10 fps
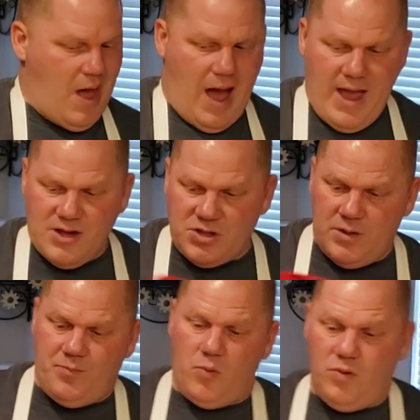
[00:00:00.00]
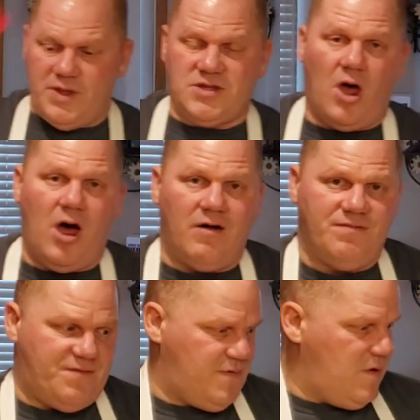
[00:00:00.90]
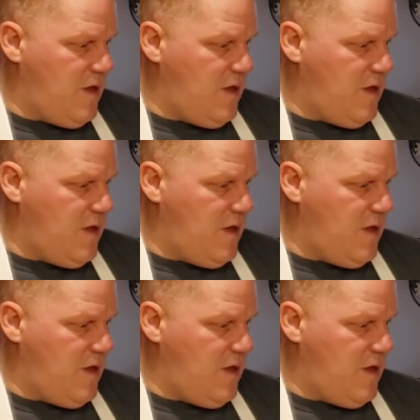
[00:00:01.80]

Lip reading: I actually pull this off